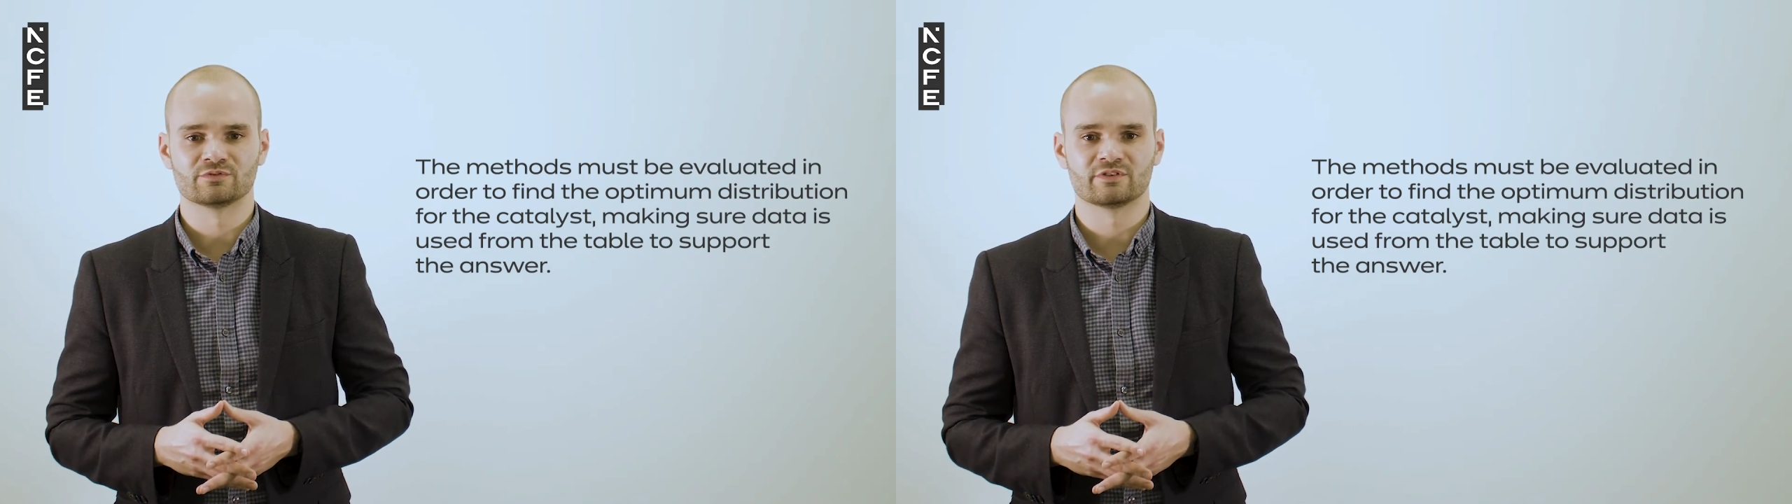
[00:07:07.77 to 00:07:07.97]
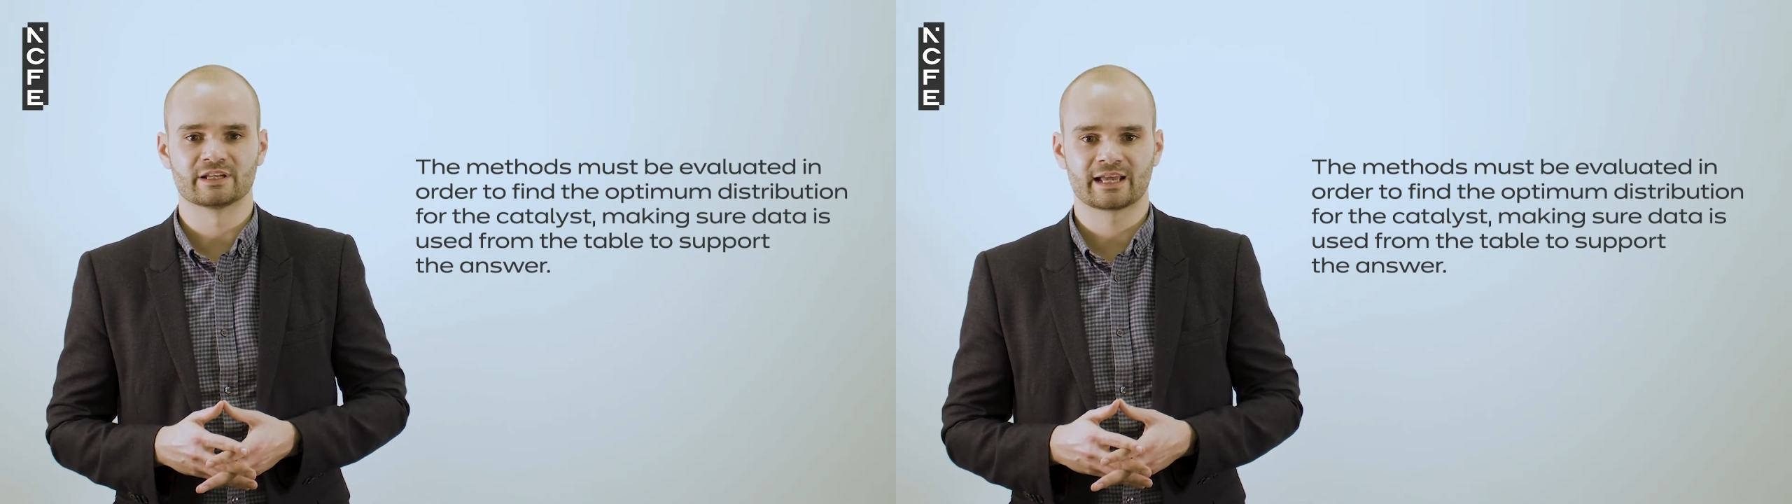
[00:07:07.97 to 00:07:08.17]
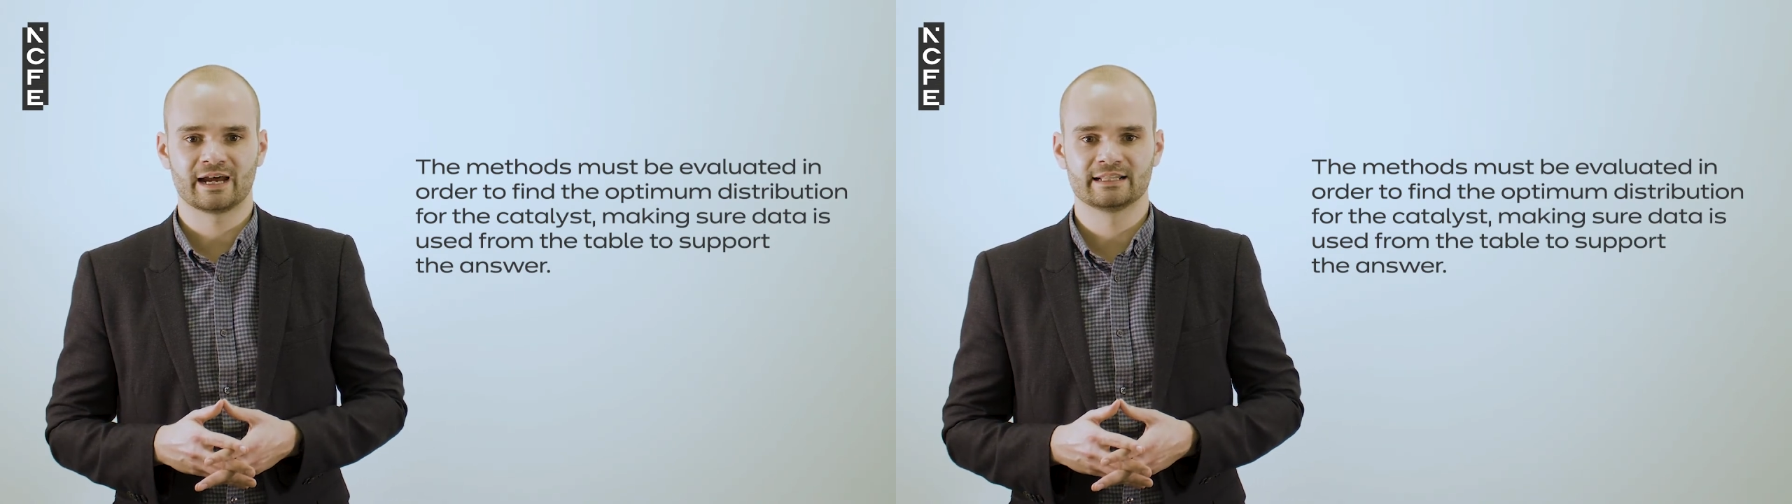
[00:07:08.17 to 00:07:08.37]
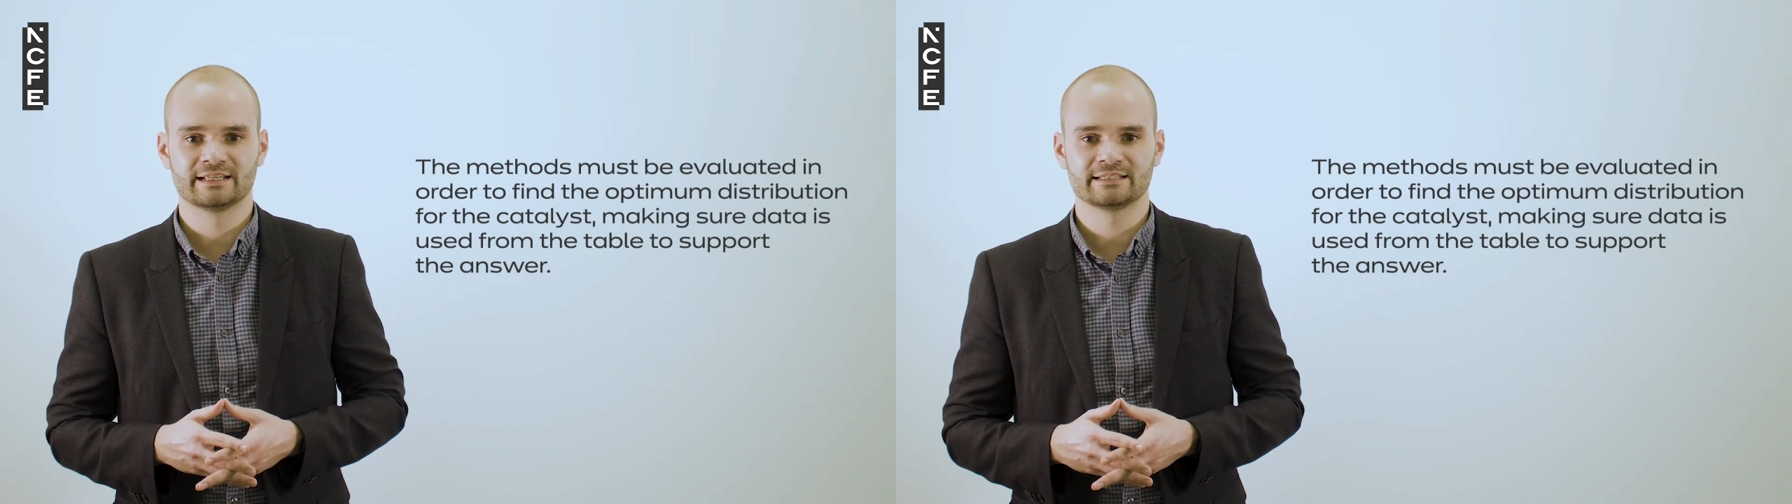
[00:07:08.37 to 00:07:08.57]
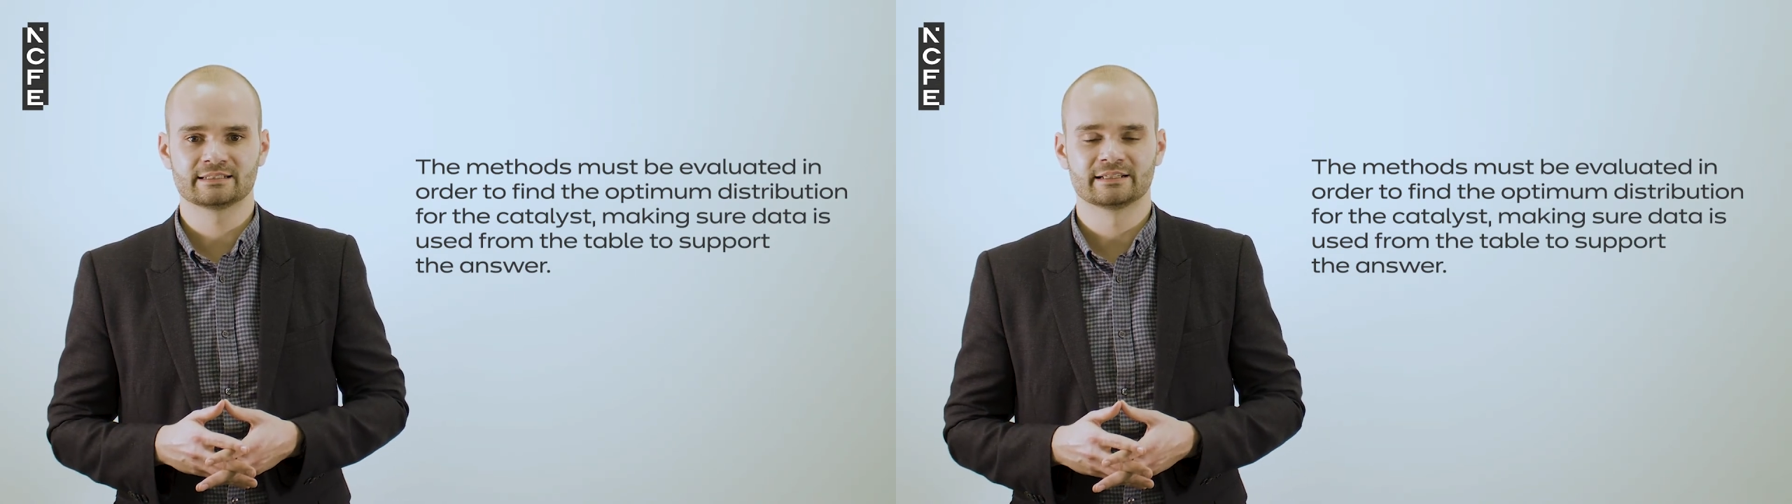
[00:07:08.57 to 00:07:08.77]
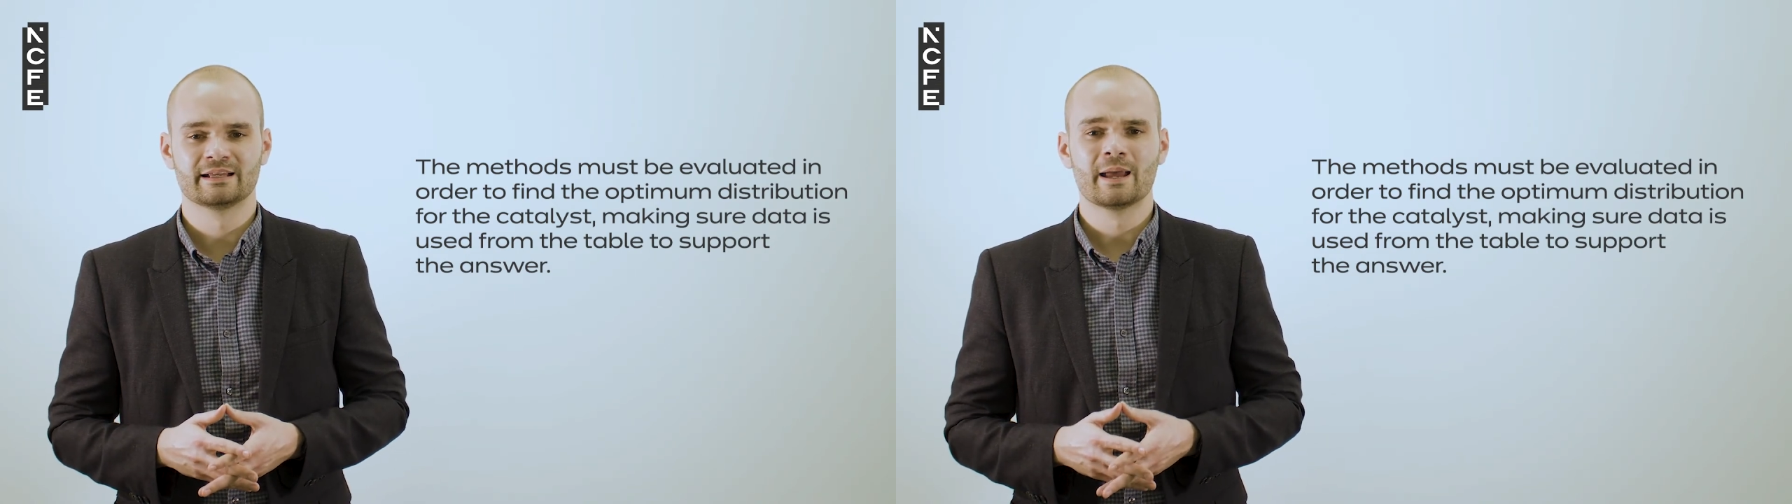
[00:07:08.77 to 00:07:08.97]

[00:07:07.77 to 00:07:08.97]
for the catalyst,